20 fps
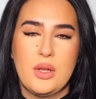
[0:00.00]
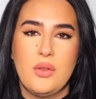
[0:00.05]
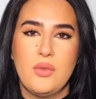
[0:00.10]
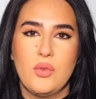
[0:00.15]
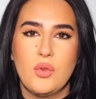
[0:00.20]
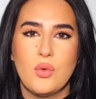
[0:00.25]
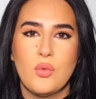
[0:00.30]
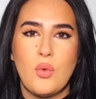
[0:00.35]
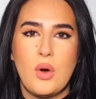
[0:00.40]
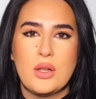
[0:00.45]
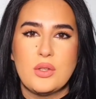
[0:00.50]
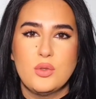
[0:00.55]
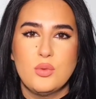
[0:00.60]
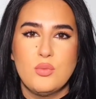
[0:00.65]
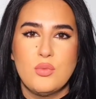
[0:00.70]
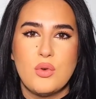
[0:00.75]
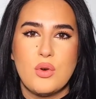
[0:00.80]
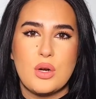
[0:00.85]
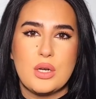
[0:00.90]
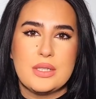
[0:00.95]
If you want
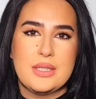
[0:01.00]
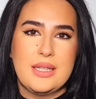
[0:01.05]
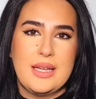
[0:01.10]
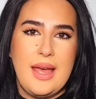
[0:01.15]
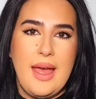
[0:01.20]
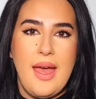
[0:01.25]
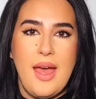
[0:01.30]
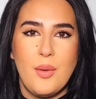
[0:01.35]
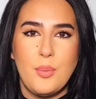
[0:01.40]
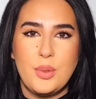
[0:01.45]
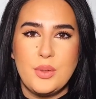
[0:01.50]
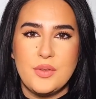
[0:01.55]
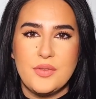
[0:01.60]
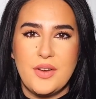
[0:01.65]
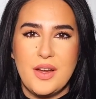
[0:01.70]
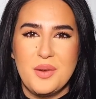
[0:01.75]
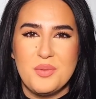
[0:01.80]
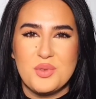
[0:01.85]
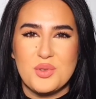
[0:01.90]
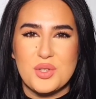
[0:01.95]
more the apple
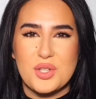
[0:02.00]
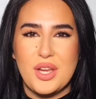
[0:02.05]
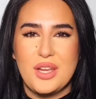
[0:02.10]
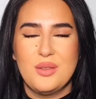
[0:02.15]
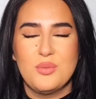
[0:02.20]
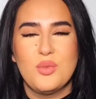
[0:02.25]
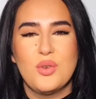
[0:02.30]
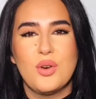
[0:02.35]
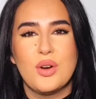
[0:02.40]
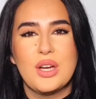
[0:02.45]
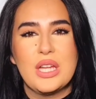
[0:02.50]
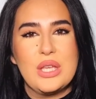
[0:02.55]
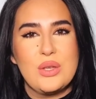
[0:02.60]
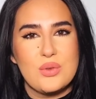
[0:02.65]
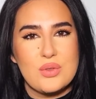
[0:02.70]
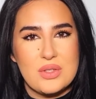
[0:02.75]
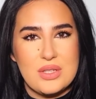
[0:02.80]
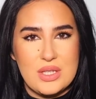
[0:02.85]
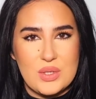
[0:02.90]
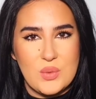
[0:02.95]
vibe to shine more,
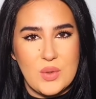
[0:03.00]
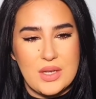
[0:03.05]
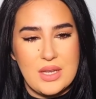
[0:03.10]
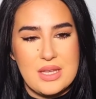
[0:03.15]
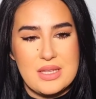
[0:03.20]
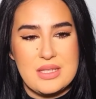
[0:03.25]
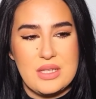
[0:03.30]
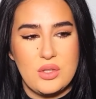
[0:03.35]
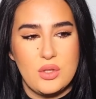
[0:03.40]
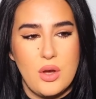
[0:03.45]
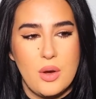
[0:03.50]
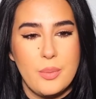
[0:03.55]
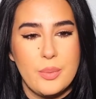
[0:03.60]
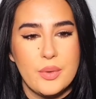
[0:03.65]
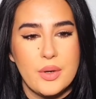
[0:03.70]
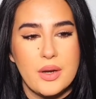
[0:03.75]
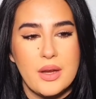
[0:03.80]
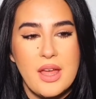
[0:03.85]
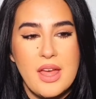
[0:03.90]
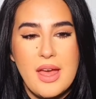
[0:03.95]
use this one as a
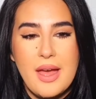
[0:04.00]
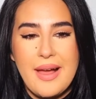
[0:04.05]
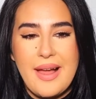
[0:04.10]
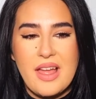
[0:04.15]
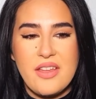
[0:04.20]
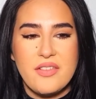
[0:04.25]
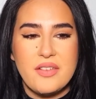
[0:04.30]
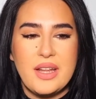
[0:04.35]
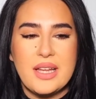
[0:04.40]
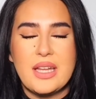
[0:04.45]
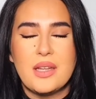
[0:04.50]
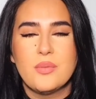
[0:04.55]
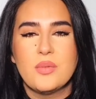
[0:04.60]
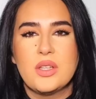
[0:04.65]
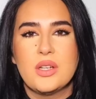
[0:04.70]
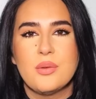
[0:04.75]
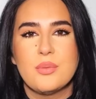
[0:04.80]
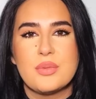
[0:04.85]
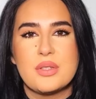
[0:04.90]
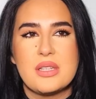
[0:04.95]
topper. I feel like in
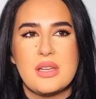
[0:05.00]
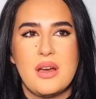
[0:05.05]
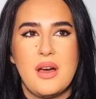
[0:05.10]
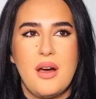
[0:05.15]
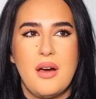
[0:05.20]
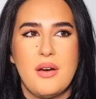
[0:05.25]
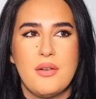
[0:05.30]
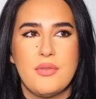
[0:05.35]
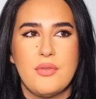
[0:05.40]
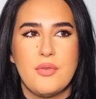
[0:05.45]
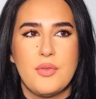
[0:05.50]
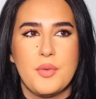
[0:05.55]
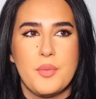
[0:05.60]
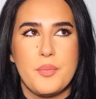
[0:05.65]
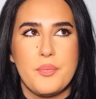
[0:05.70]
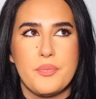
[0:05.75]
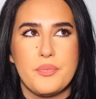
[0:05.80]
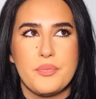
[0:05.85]
terms of